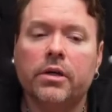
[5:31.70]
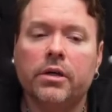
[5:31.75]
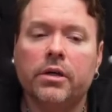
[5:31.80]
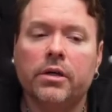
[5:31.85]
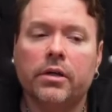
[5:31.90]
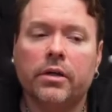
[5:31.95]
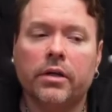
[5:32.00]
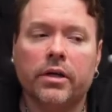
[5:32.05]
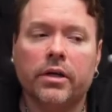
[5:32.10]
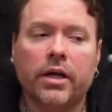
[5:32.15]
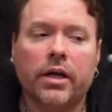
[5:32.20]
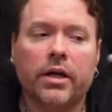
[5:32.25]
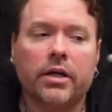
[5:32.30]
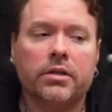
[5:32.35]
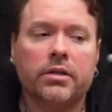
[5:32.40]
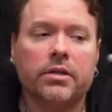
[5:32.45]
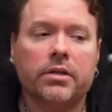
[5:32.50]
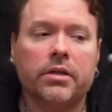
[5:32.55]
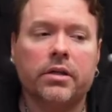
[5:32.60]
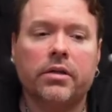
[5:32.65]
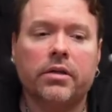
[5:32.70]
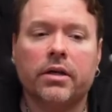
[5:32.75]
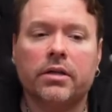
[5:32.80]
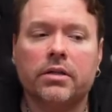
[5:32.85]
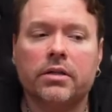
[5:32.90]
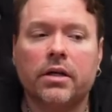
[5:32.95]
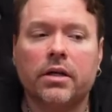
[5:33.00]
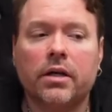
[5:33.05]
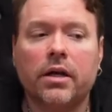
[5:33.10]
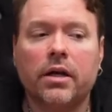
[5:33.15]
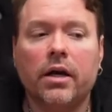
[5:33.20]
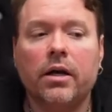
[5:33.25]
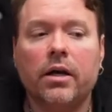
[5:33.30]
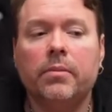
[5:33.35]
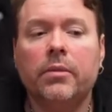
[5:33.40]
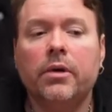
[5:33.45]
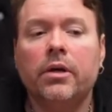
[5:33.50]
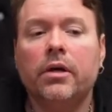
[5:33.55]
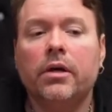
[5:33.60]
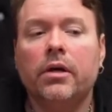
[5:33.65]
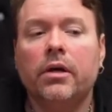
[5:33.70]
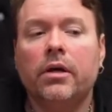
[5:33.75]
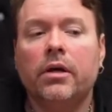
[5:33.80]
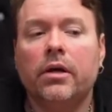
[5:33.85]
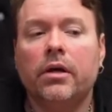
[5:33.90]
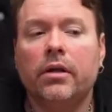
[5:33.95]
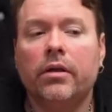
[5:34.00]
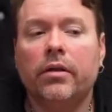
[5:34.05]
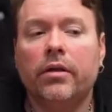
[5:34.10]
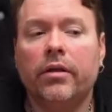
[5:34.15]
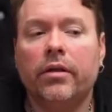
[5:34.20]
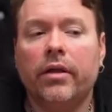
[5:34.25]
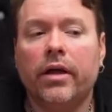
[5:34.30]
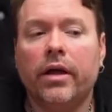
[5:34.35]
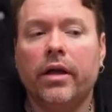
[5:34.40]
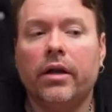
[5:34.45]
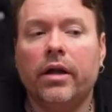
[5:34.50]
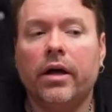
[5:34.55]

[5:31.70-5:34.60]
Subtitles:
like HEX and ETHEX.com than